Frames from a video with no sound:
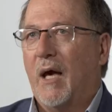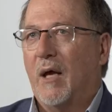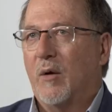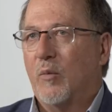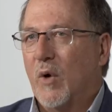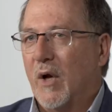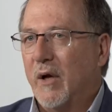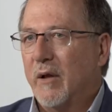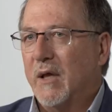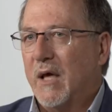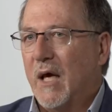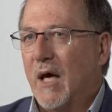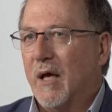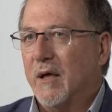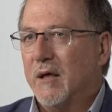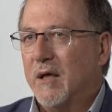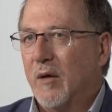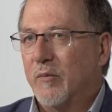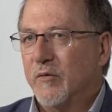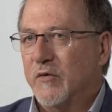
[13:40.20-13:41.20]
And one of the
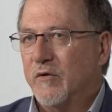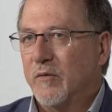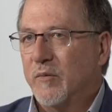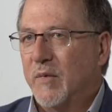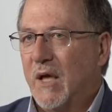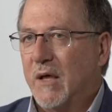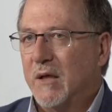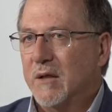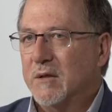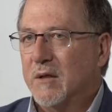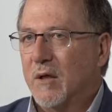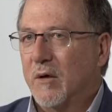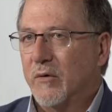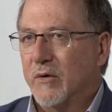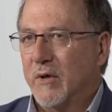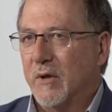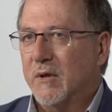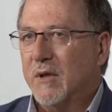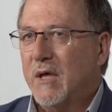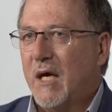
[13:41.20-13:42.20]
outcomes from that is to look
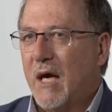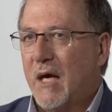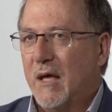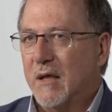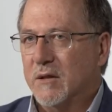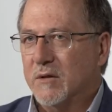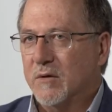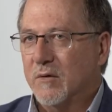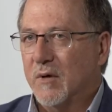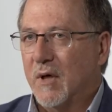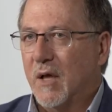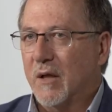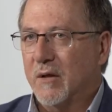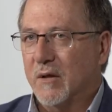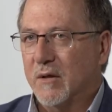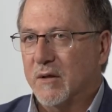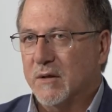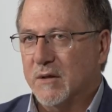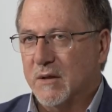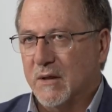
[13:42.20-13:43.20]
at cancer and other
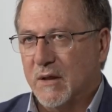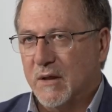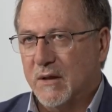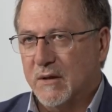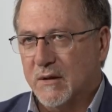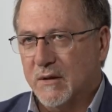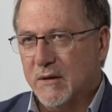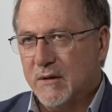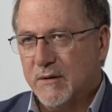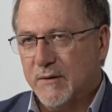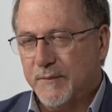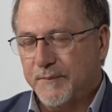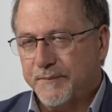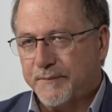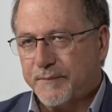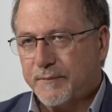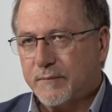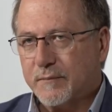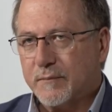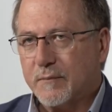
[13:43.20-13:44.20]
diseases.
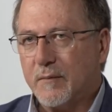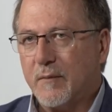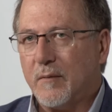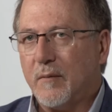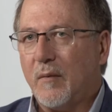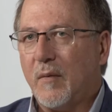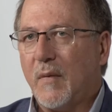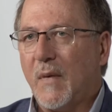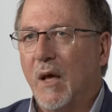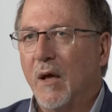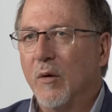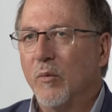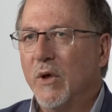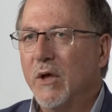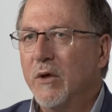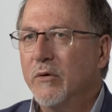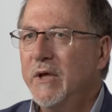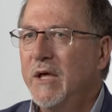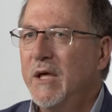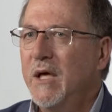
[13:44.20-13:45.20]
And we're
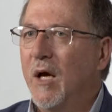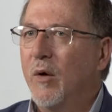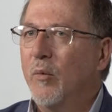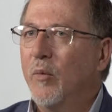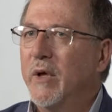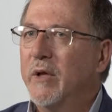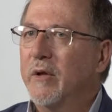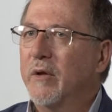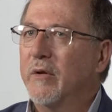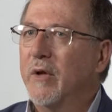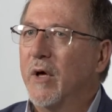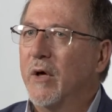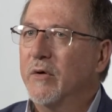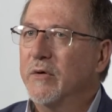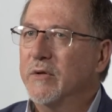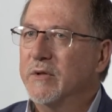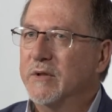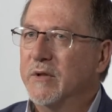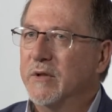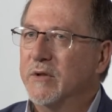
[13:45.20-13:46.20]
looking at whether
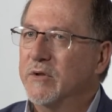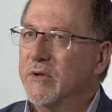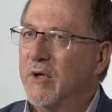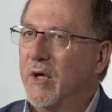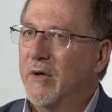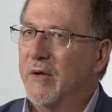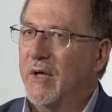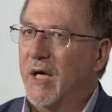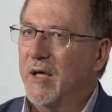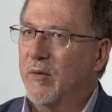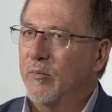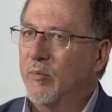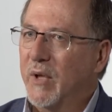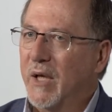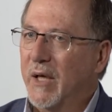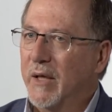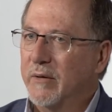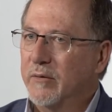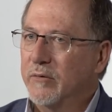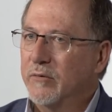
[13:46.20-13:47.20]
those that donate
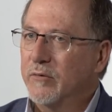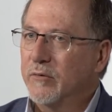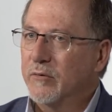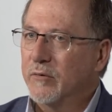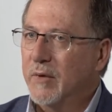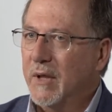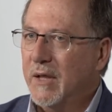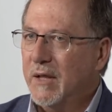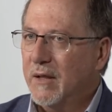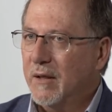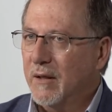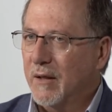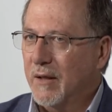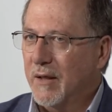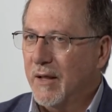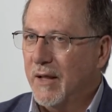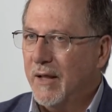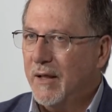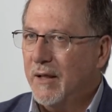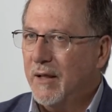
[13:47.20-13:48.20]
blood
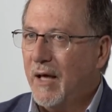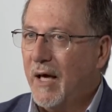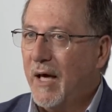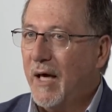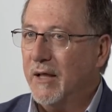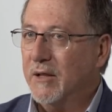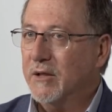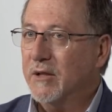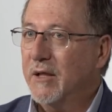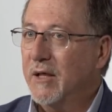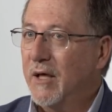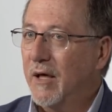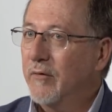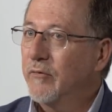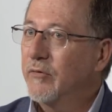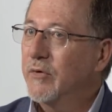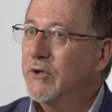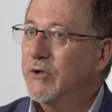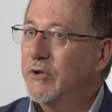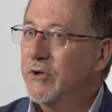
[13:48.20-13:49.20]
regularly actually
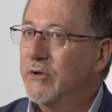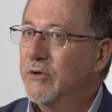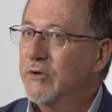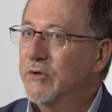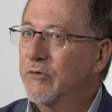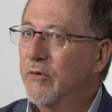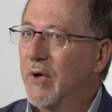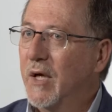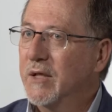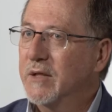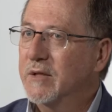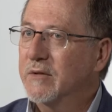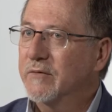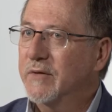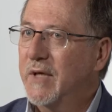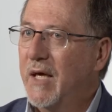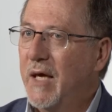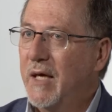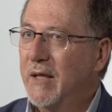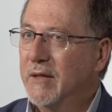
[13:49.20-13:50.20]
have reduced rates of
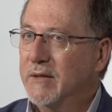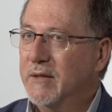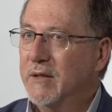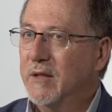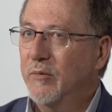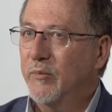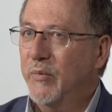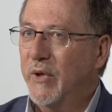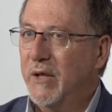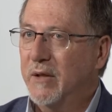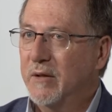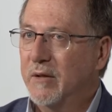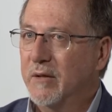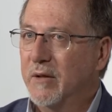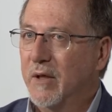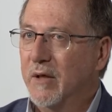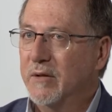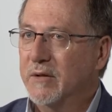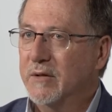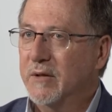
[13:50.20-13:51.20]
cancer compared to
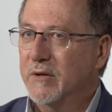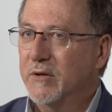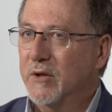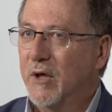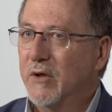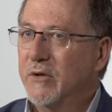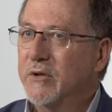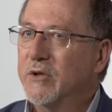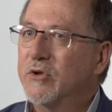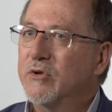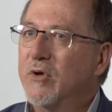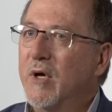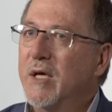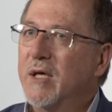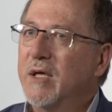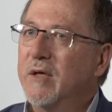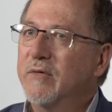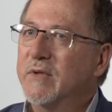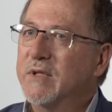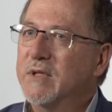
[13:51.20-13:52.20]
those that don't, to try
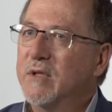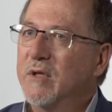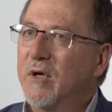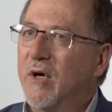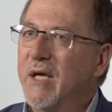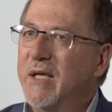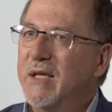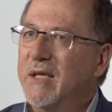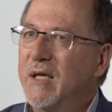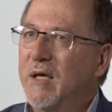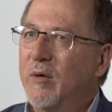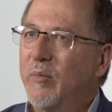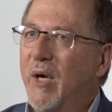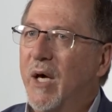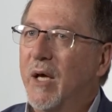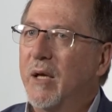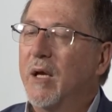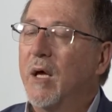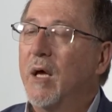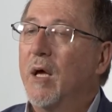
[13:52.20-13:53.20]
and give us an idea
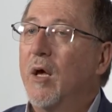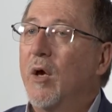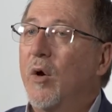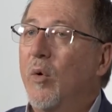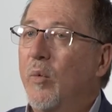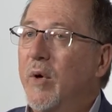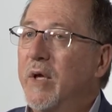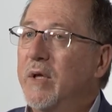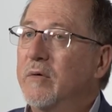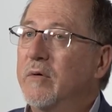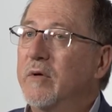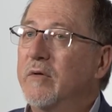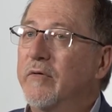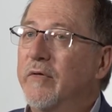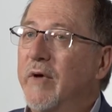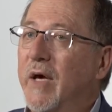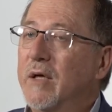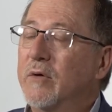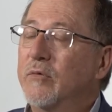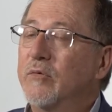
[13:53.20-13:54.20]
about whether in
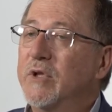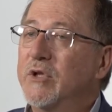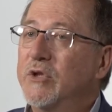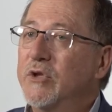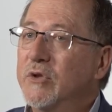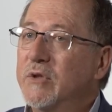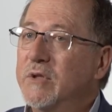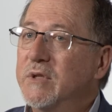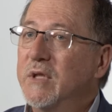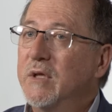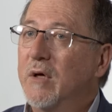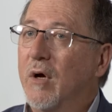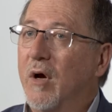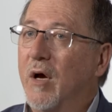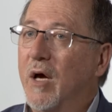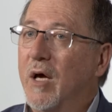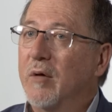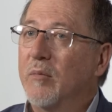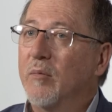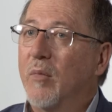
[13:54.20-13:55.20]
fact reducing
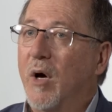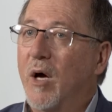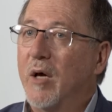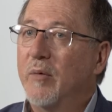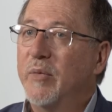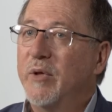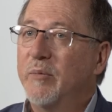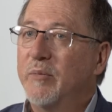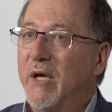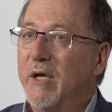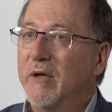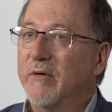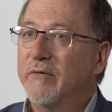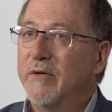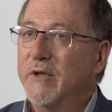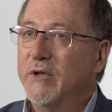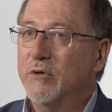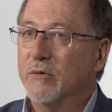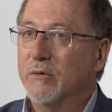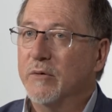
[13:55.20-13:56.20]
iron might be
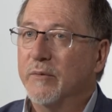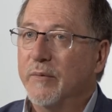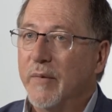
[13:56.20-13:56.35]
beneficial.